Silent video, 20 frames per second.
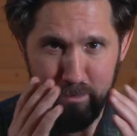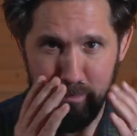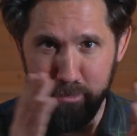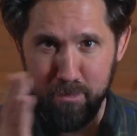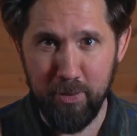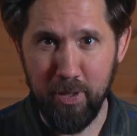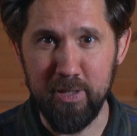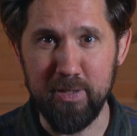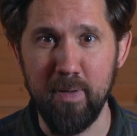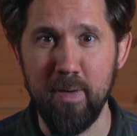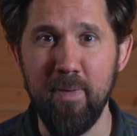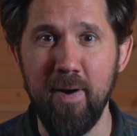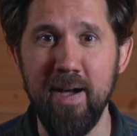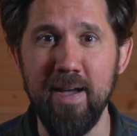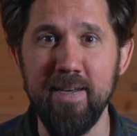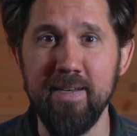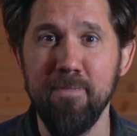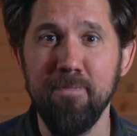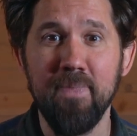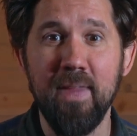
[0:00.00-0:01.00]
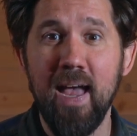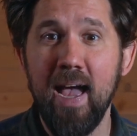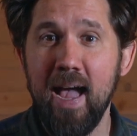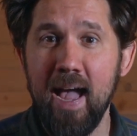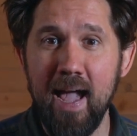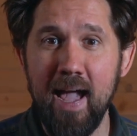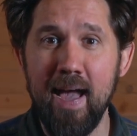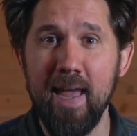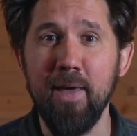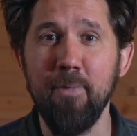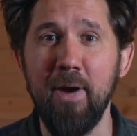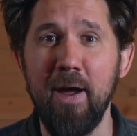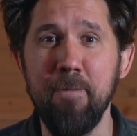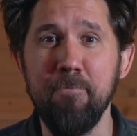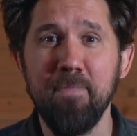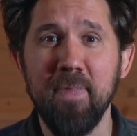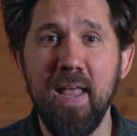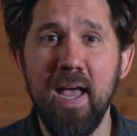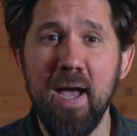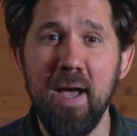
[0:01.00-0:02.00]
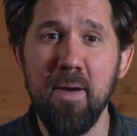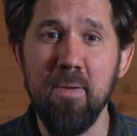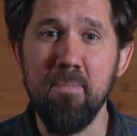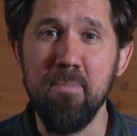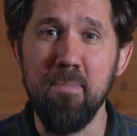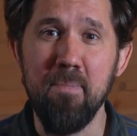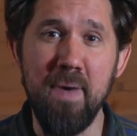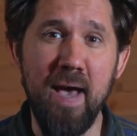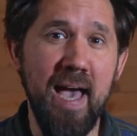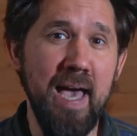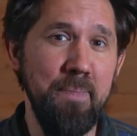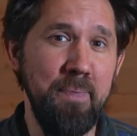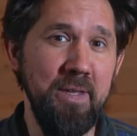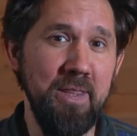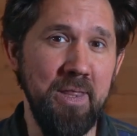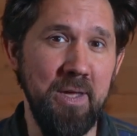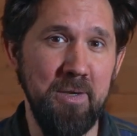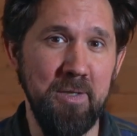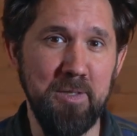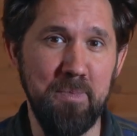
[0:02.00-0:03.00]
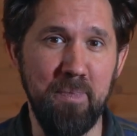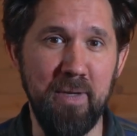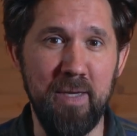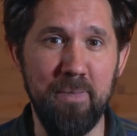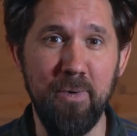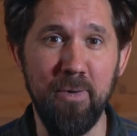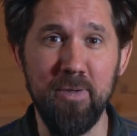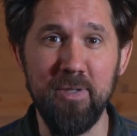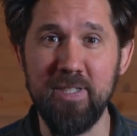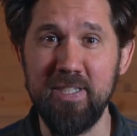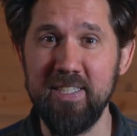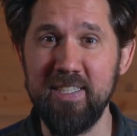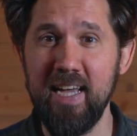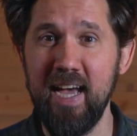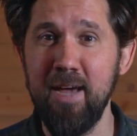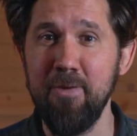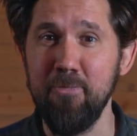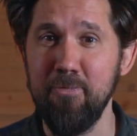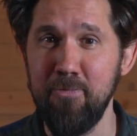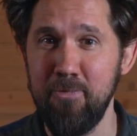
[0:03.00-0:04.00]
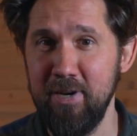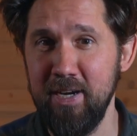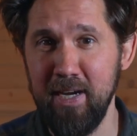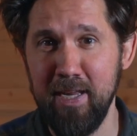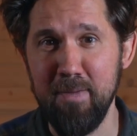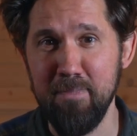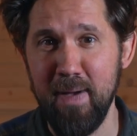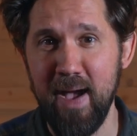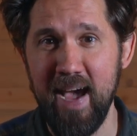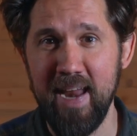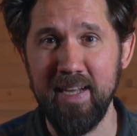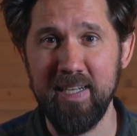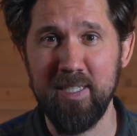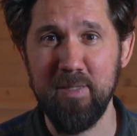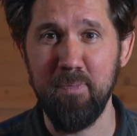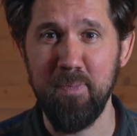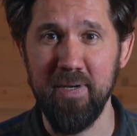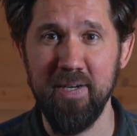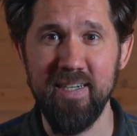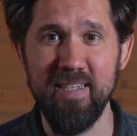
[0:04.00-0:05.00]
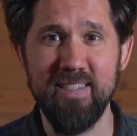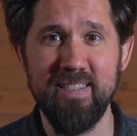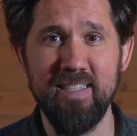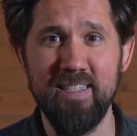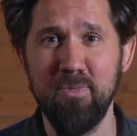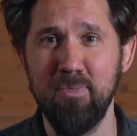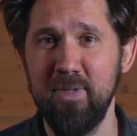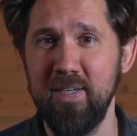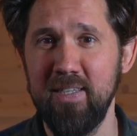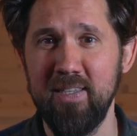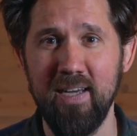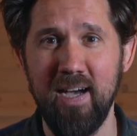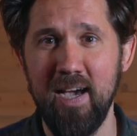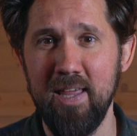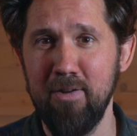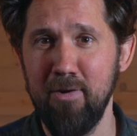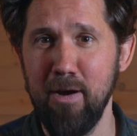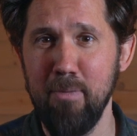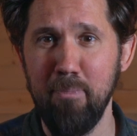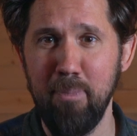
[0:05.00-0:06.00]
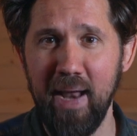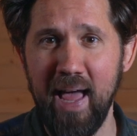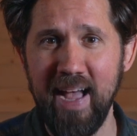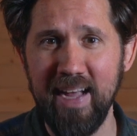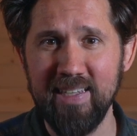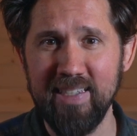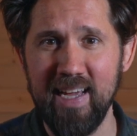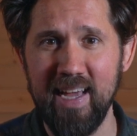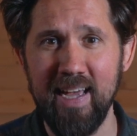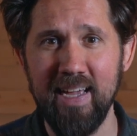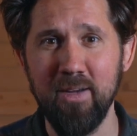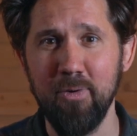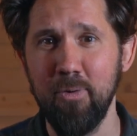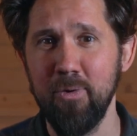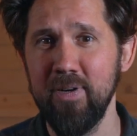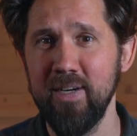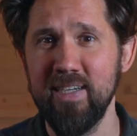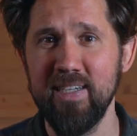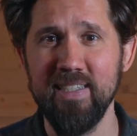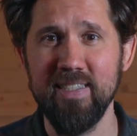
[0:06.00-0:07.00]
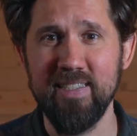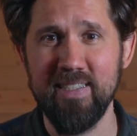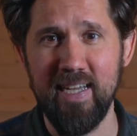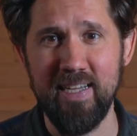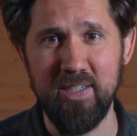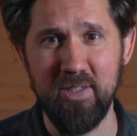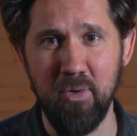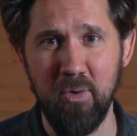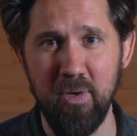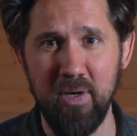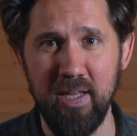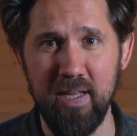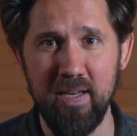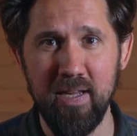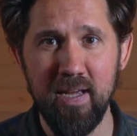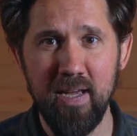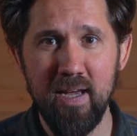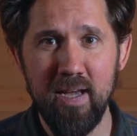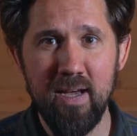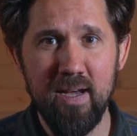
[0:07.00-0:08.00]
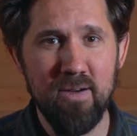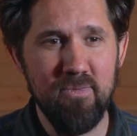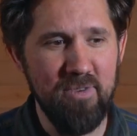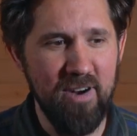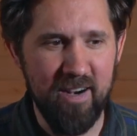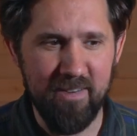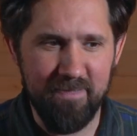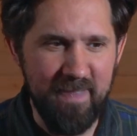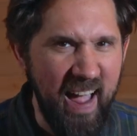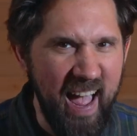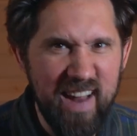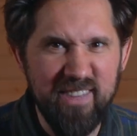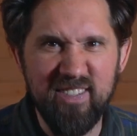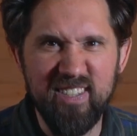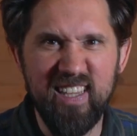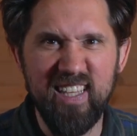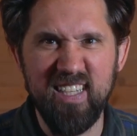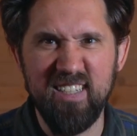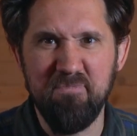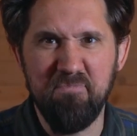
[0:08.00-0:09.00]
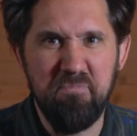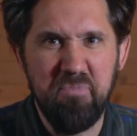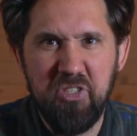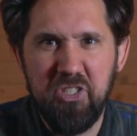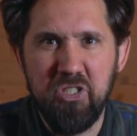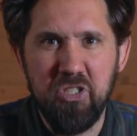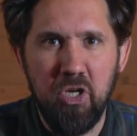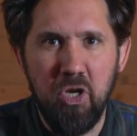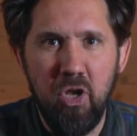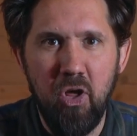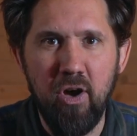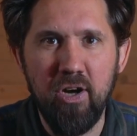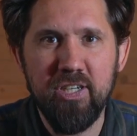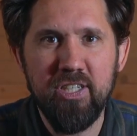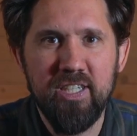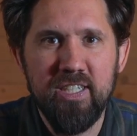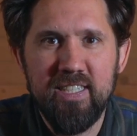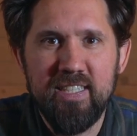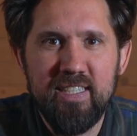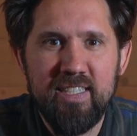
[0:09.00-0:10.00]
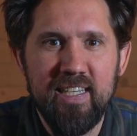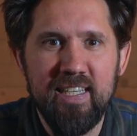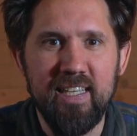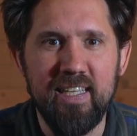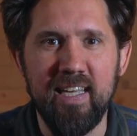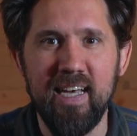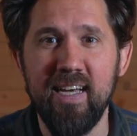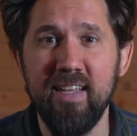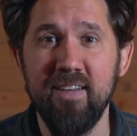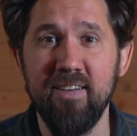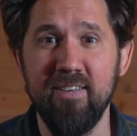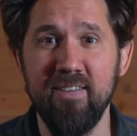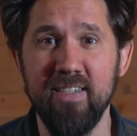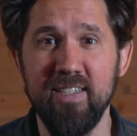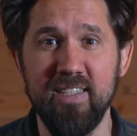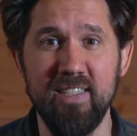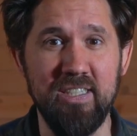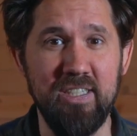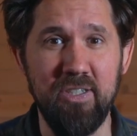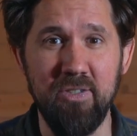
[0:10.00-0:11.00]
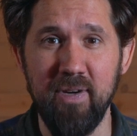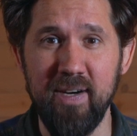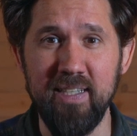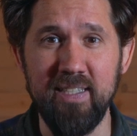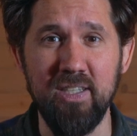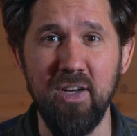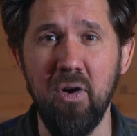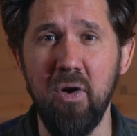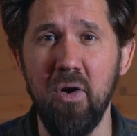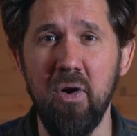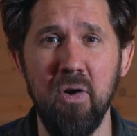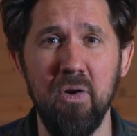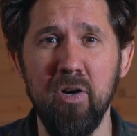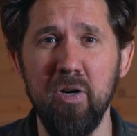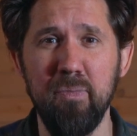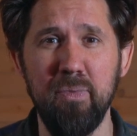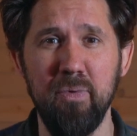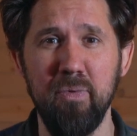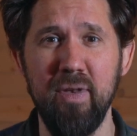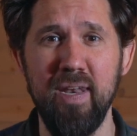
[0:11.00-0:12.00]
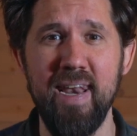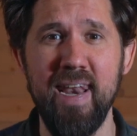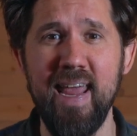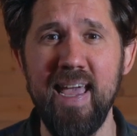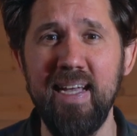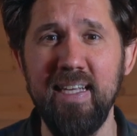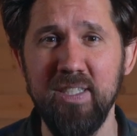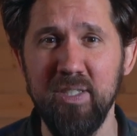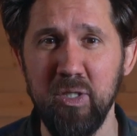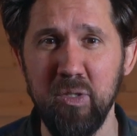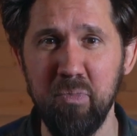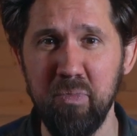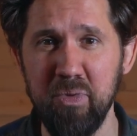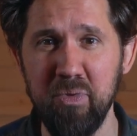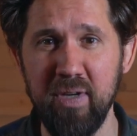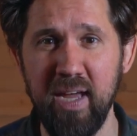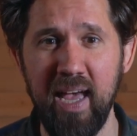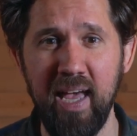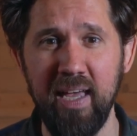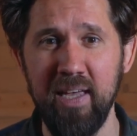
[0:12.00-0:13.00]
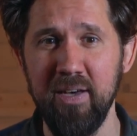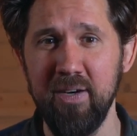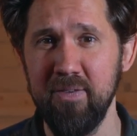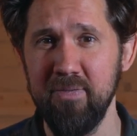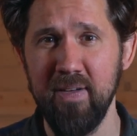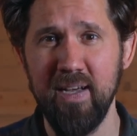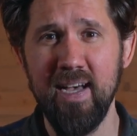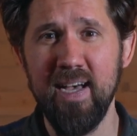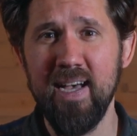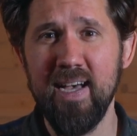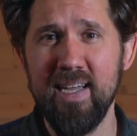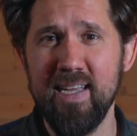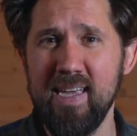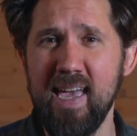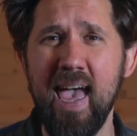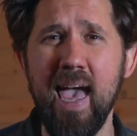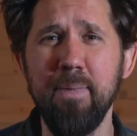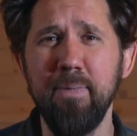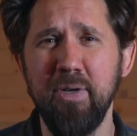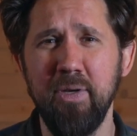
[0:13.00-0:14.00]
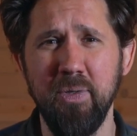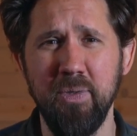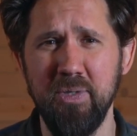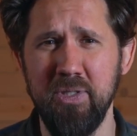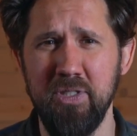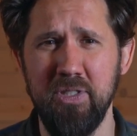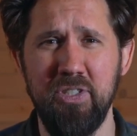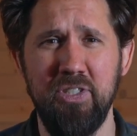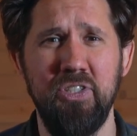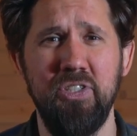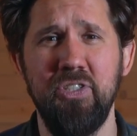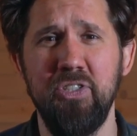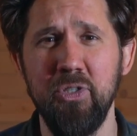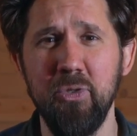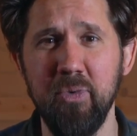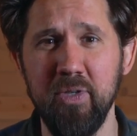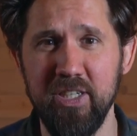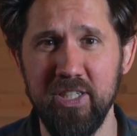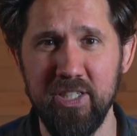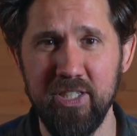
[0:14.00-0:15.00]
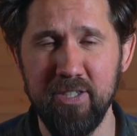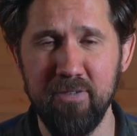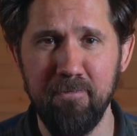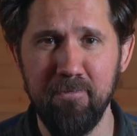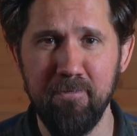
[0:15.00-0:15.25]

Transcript: Blows my mind. Anyway, maybe those people just had really bad experiences with either a black tank or a cassette toilet, where everything sloshes together and just creates a horrible nasal bouquet of chemicals and sewage.